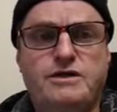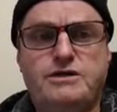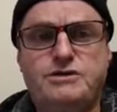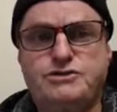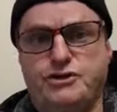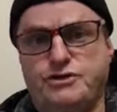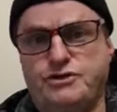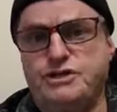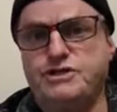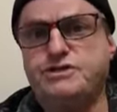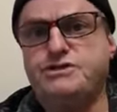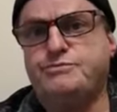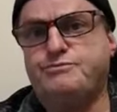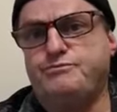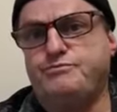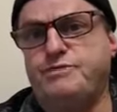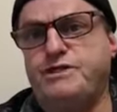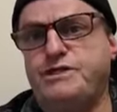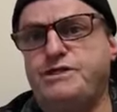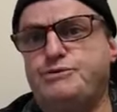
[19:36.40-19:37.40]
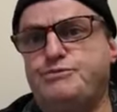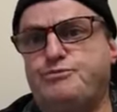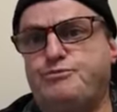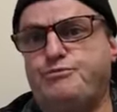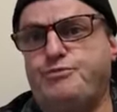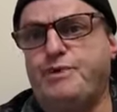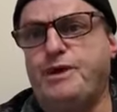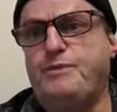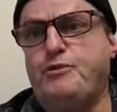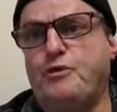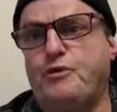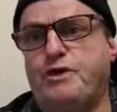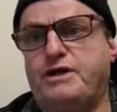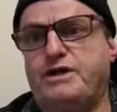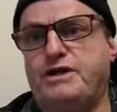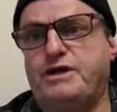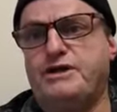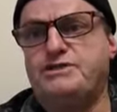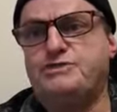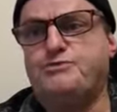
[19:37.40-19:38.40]
So this, these people
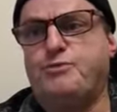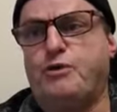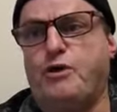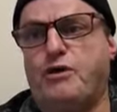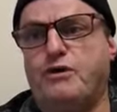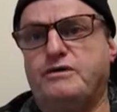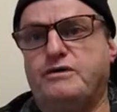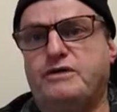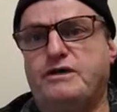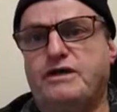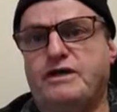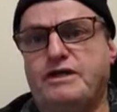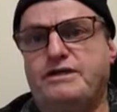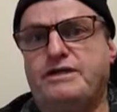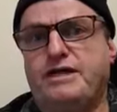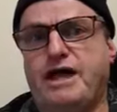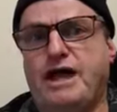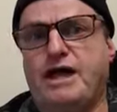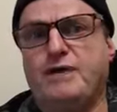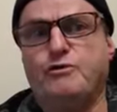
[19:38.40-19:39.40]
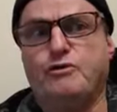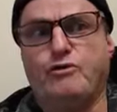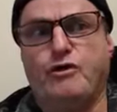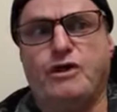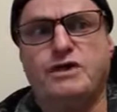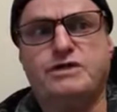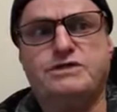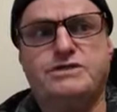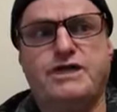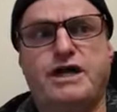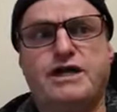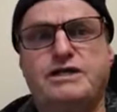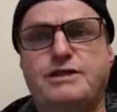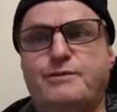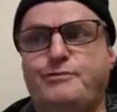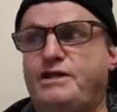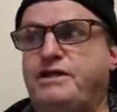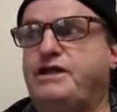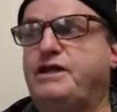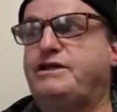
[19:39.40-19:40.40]
in Heshbon, the Amorites, they are the
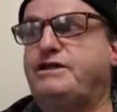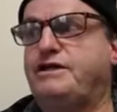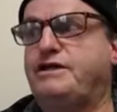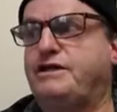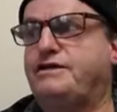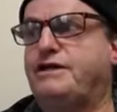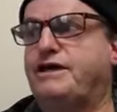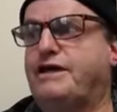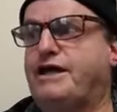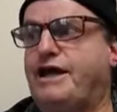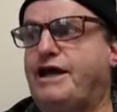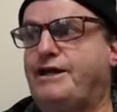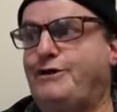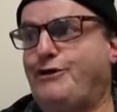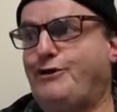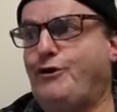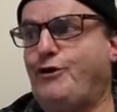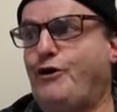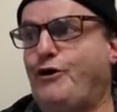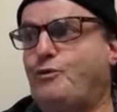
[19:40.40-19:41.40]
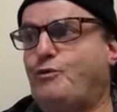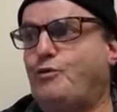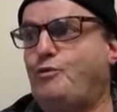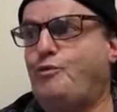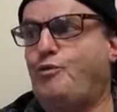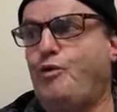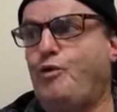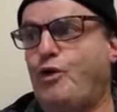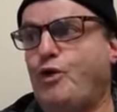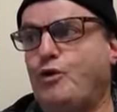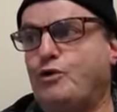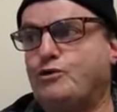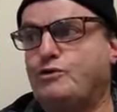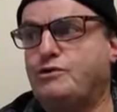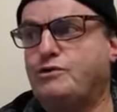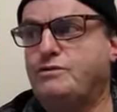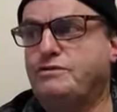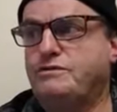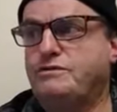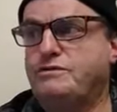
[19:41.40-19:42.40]
beginning of the Canaanite world
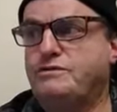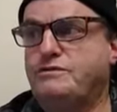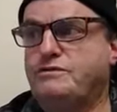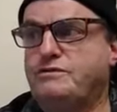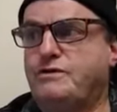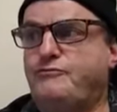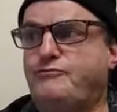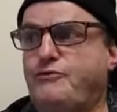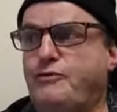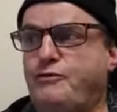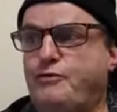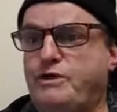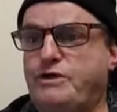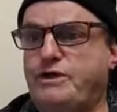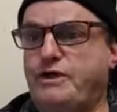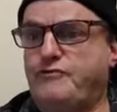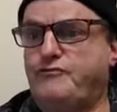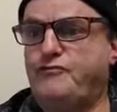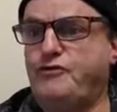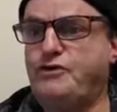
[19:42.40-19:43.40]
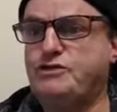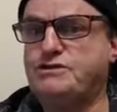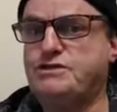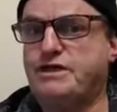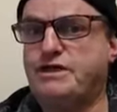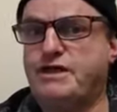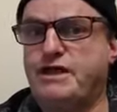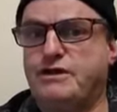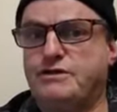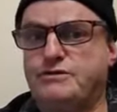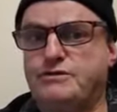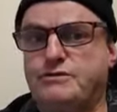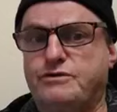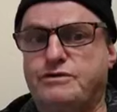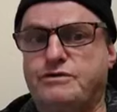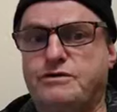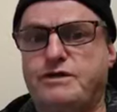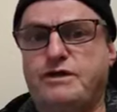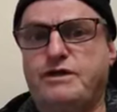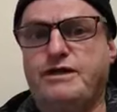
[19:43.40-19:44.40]
the, when they first encounter
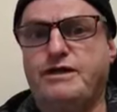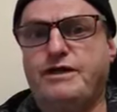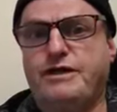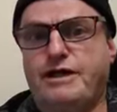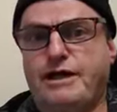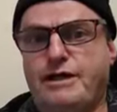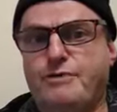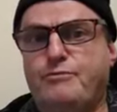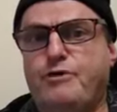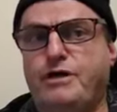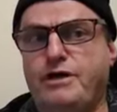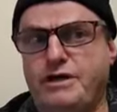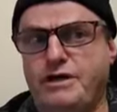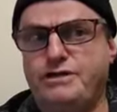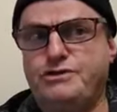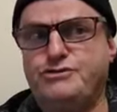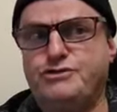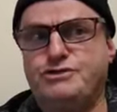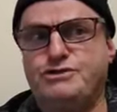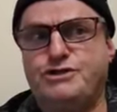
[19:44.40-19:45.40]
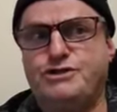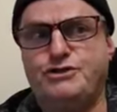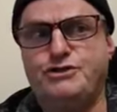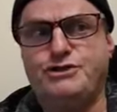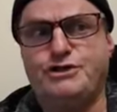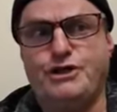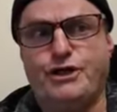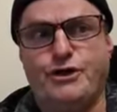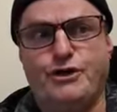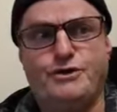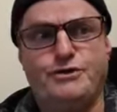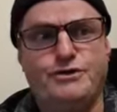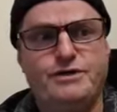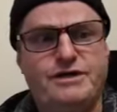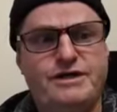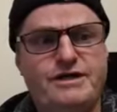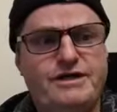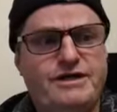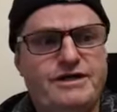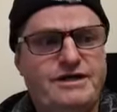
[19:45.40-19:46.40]
it. It might interest you to know
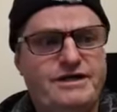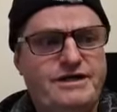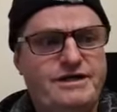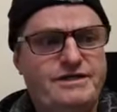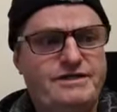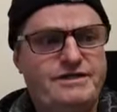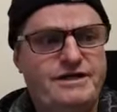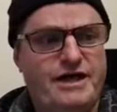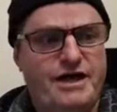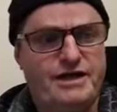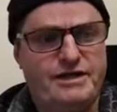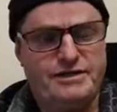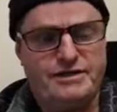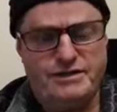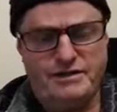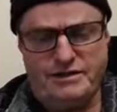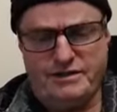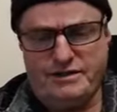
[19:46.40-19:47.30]
that